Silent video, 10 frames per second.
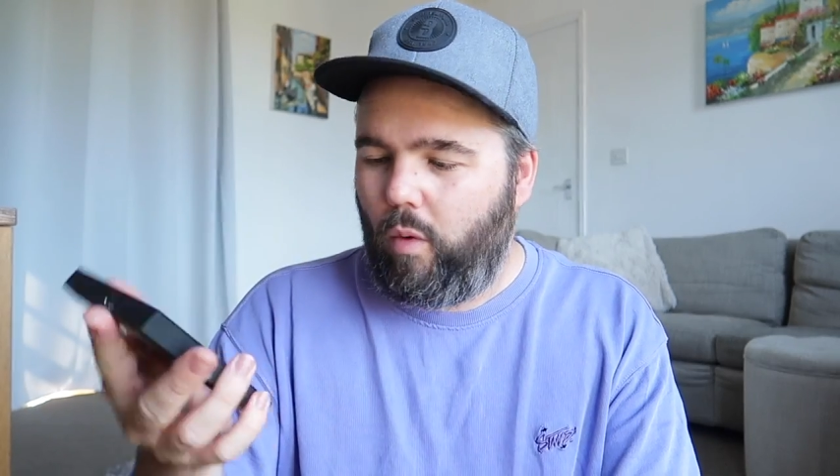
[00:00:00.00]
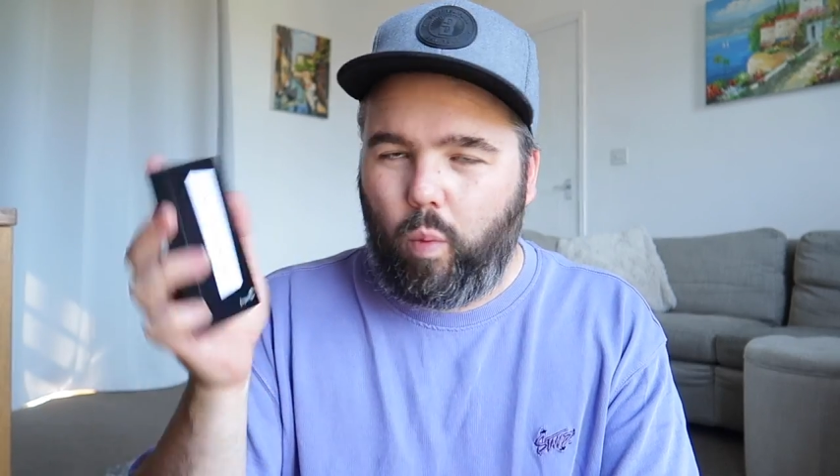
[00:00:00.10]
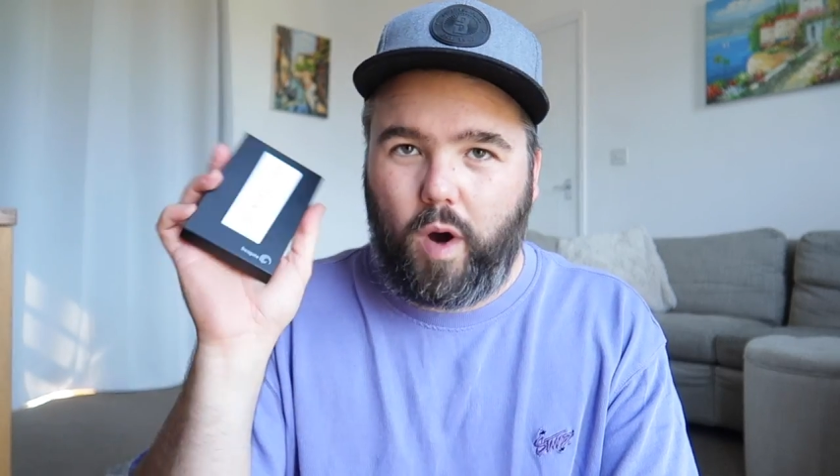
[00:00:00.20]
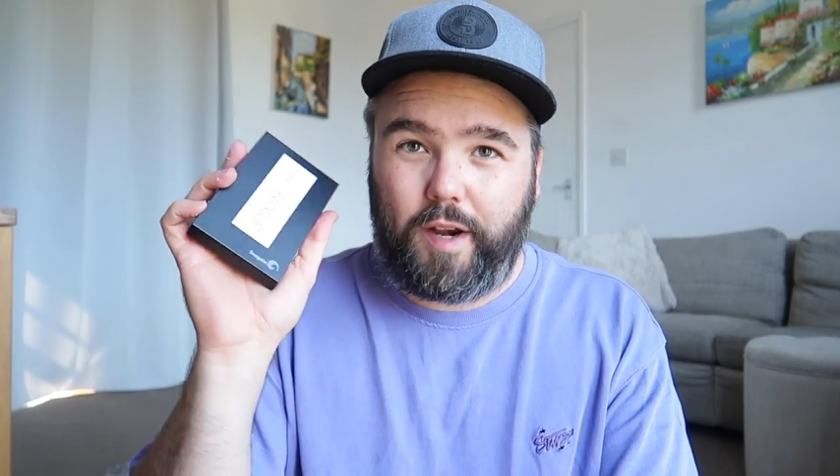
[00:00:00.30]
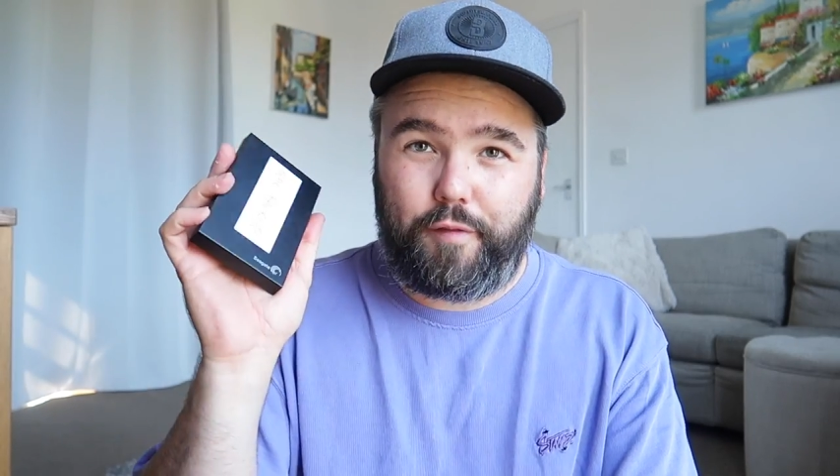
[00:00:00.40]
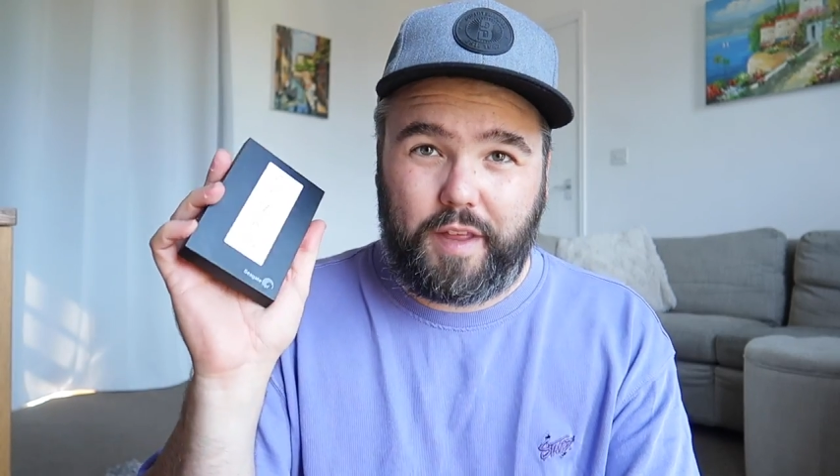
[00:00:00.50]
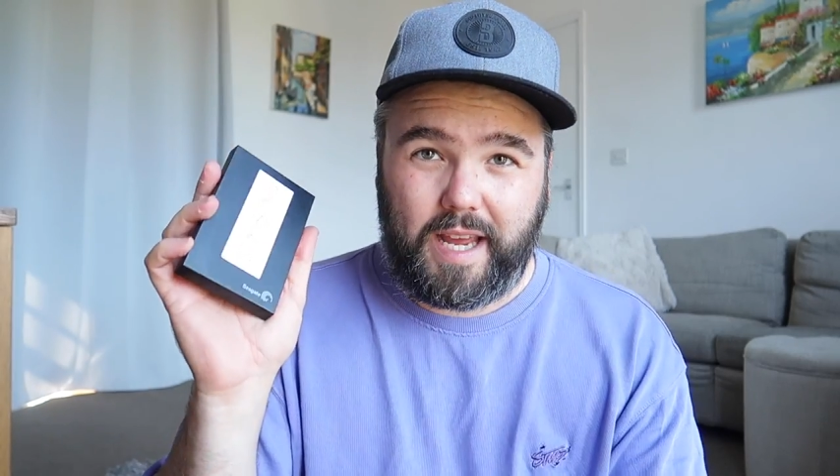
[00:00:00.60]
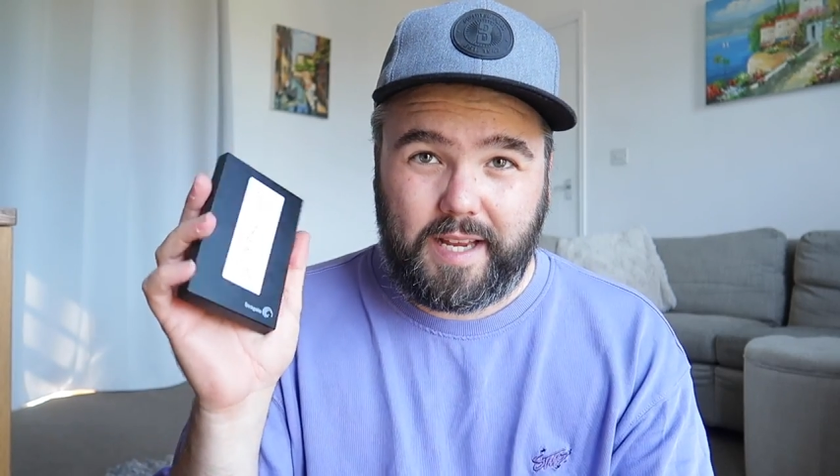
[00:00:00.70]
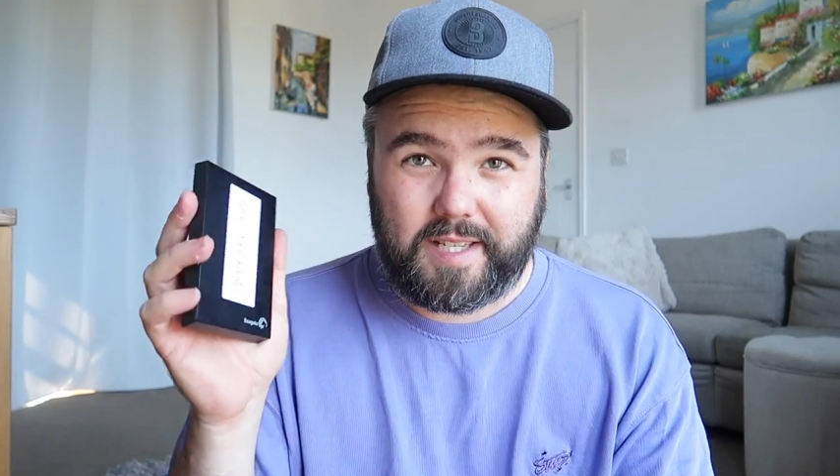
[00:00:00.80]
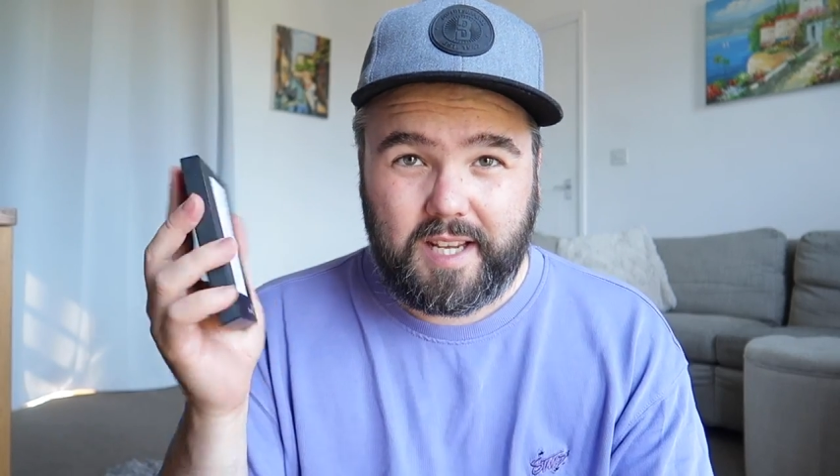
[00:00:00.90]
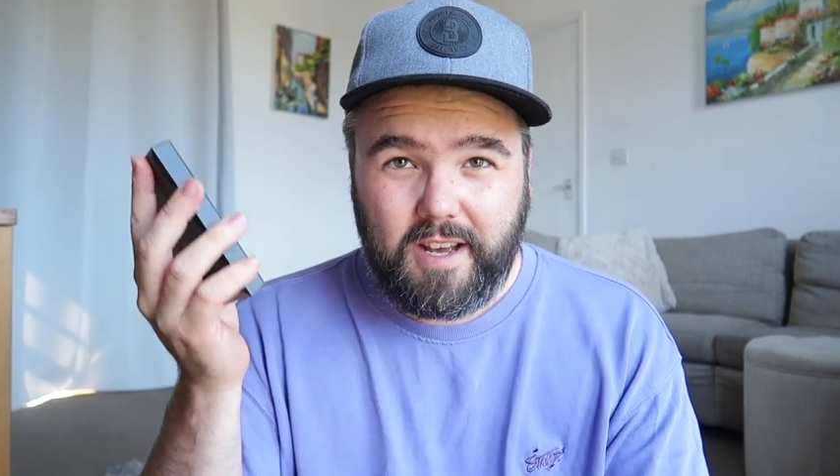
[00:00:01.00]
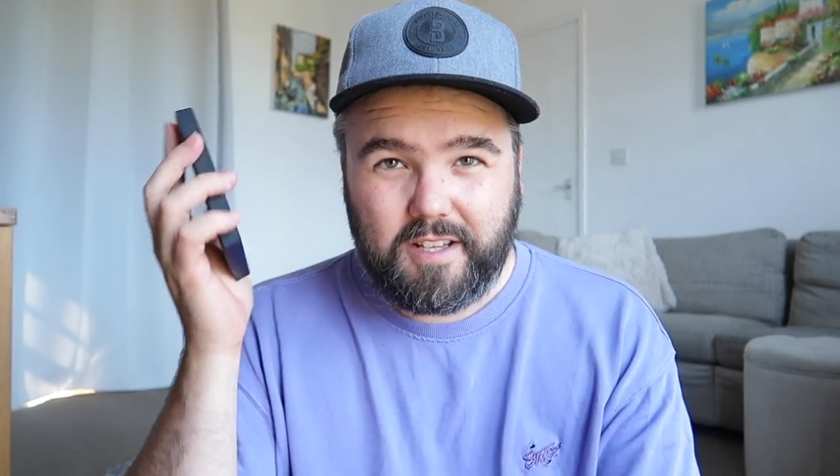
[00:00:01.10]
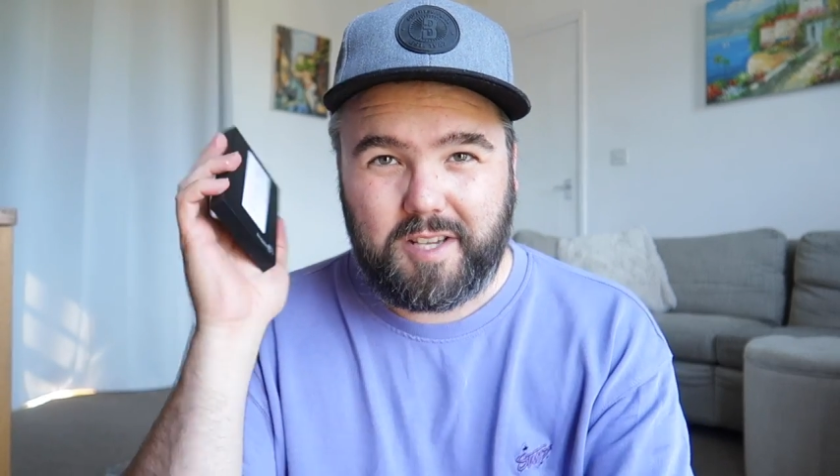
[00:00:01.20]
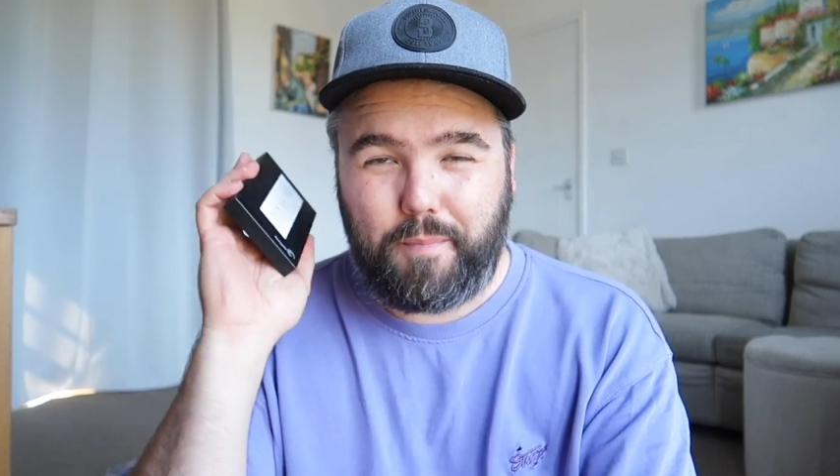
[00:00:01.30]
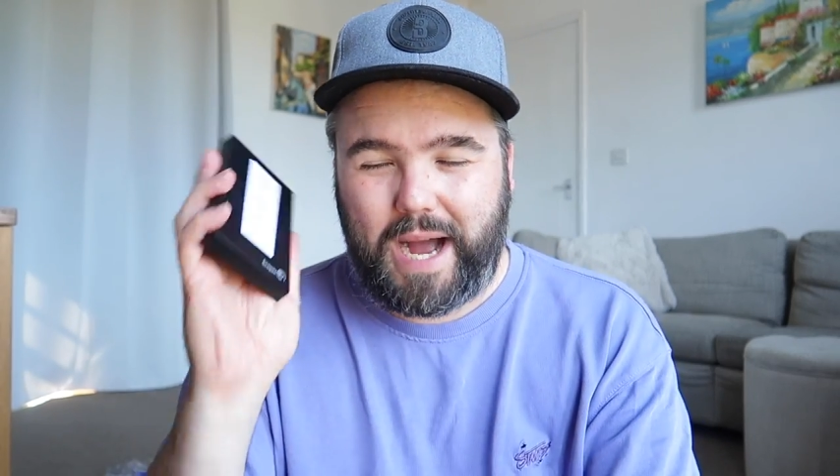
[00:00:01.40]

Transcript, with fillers: one of these to